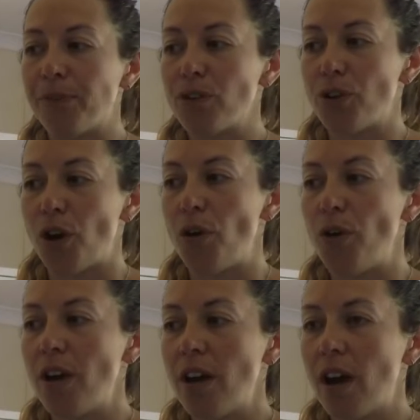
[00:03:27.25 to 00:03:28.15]

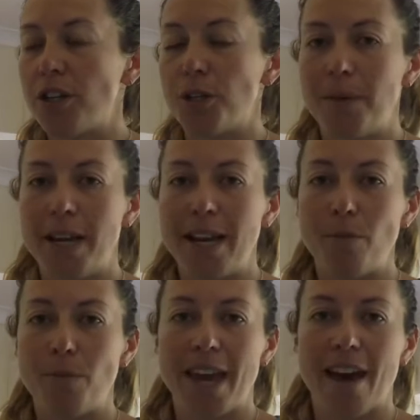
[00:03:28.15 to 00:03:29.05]
So just be a little
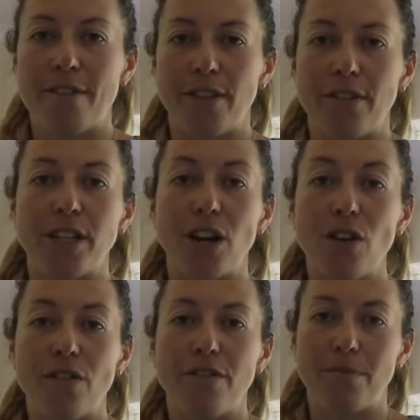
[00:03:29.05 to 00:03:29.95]
bit careful. There is a
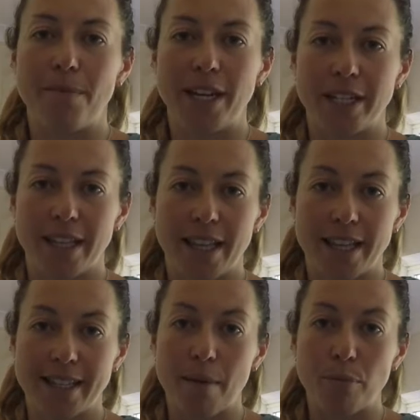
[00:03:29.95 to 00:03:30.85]
lot of information that
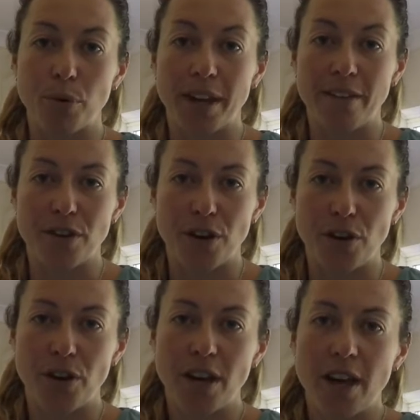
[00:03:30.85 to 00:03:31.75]
this app will give
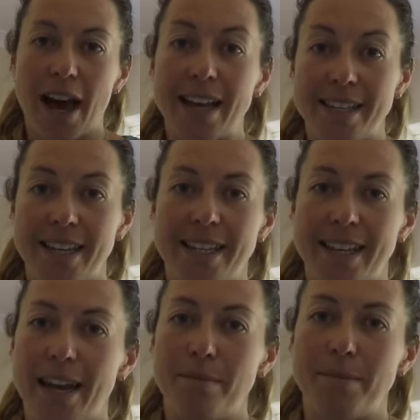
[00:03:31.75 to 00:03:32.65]
you, as it is
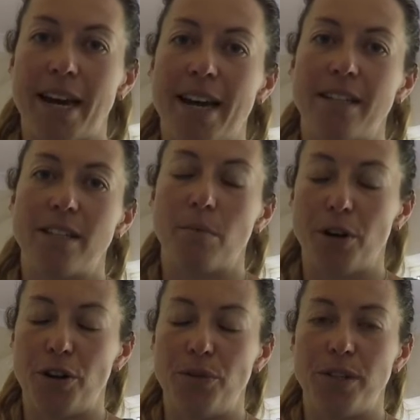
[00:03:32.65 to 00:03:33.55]
aimed at
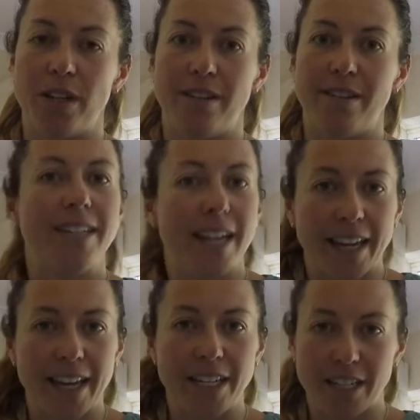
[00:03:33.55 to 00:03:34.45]
someone who's a
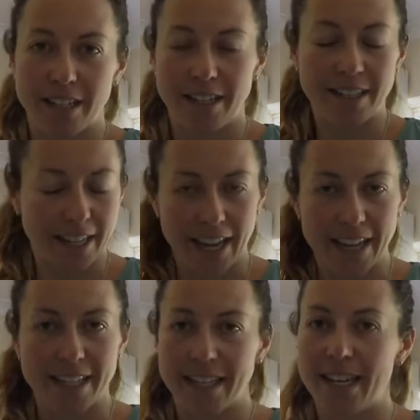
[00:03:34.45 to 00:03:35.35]
dedicated
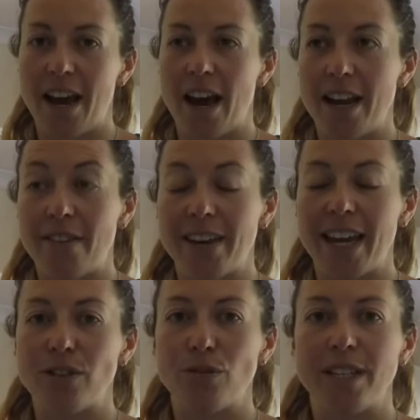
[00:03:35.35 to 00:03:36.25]

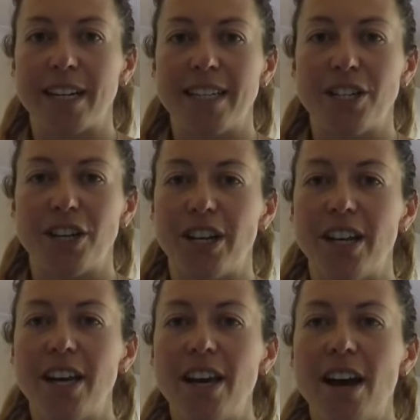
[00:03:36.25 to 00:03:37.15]
navigator or tactician.
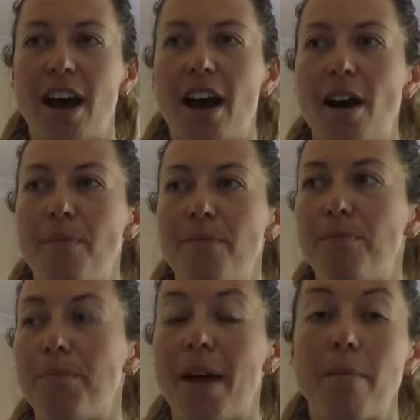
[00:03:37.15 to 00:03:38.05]

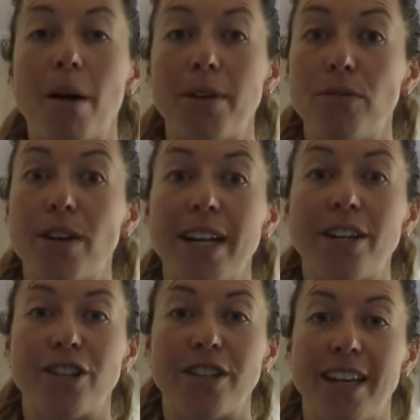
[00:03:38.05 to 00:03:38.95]
But that might be really
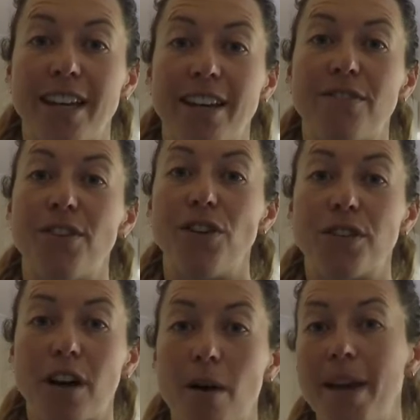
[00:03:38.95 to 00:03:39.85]
interesting for you to
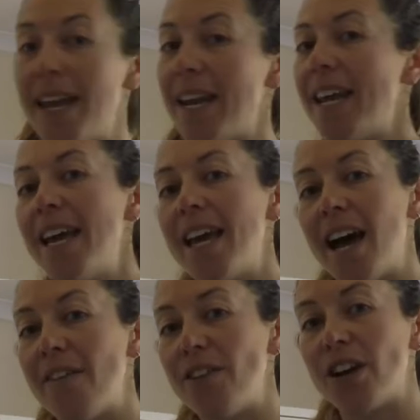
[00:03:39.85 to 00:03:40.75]
come in and
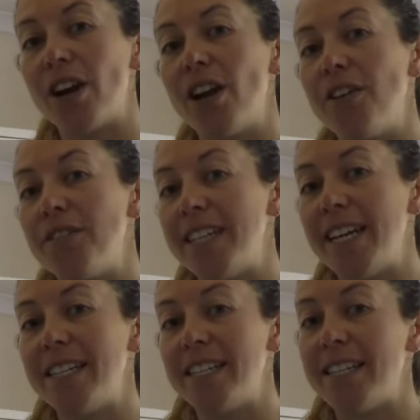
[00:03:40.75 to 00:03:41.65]
have a look at a load of the
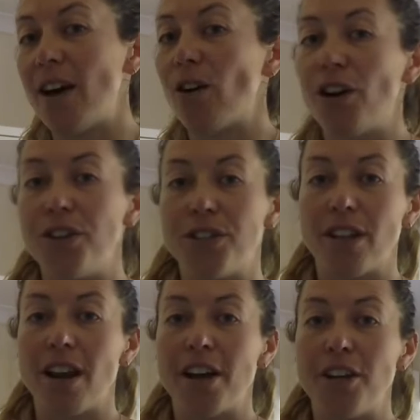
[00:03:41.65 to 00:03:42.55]
data, see how close to the
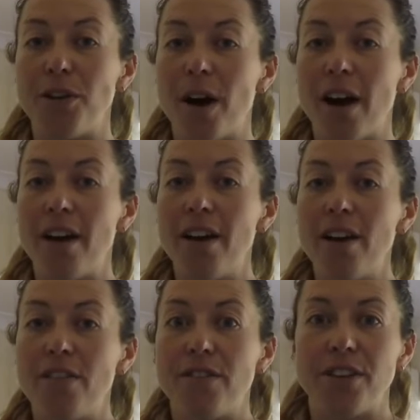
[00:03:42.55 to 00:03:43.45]
line you were
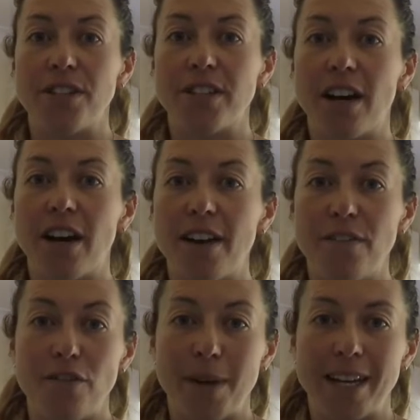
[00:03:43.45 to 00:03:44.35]
for the start, if
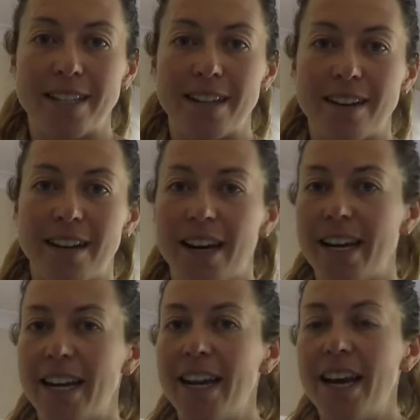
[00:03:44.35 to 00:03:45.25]
you've made a start
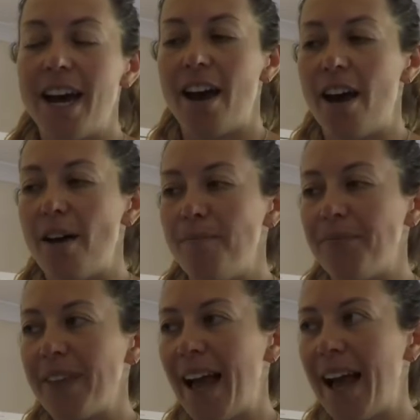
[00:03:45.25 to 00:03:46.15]
line,
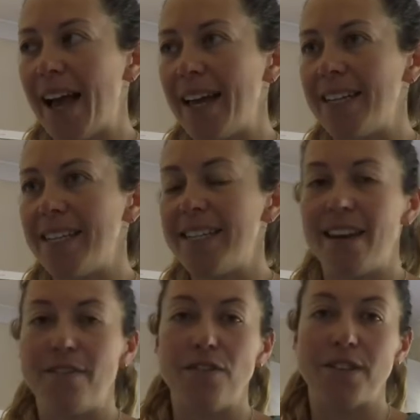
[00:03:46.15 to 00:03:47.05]
and see
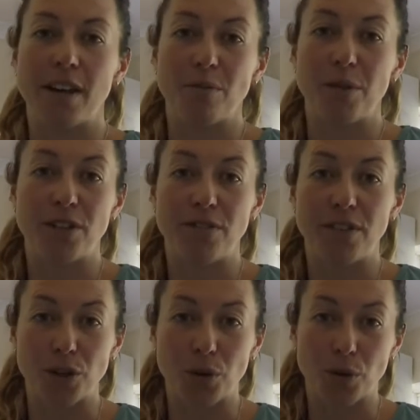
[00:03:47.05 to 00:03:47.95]
if you've sailed the most
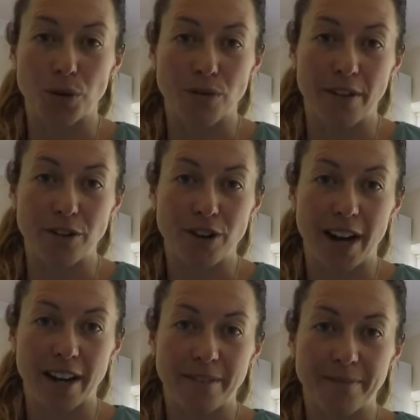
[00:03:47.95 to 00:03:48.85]
efficient course around the
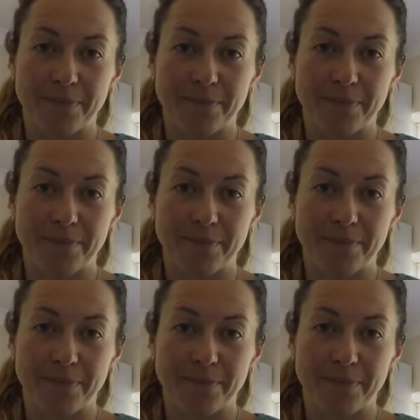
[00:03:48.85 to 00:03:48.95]
track.